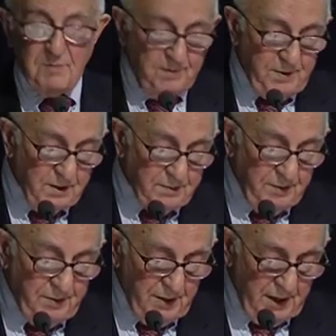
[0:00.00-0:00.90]
who appear
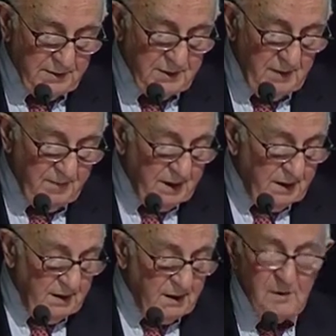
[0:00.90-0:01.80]
before us,
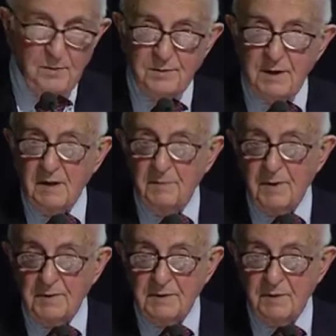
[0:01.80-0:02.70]
including
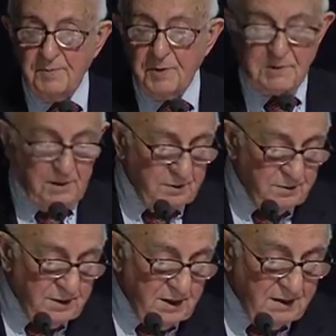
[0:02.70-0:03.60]
both the
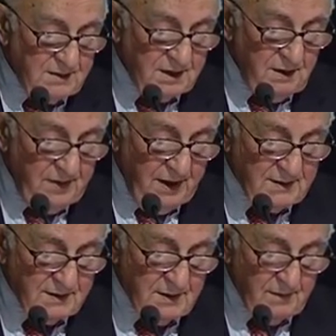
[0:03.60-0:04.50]
prosecution and the
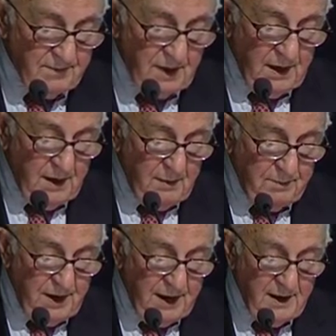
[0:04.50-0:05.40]
defense,
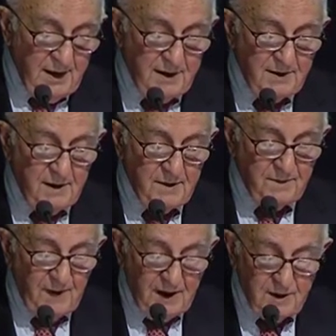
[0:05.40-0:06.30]
play an
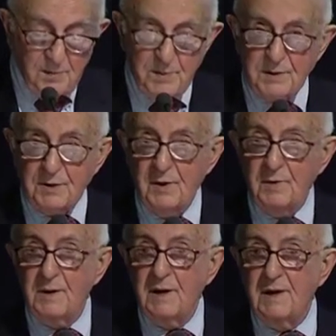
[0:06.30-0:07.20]
invaluable
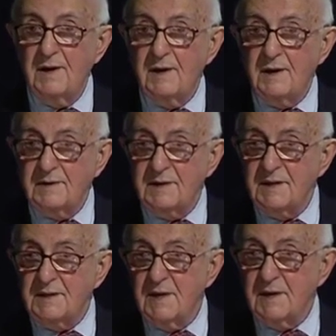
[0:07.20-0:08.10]
role in
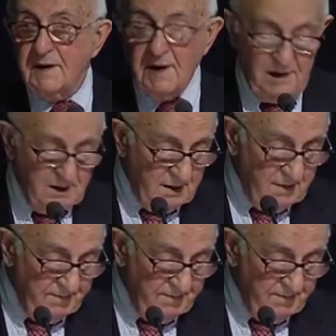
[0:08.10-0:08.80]
this regard.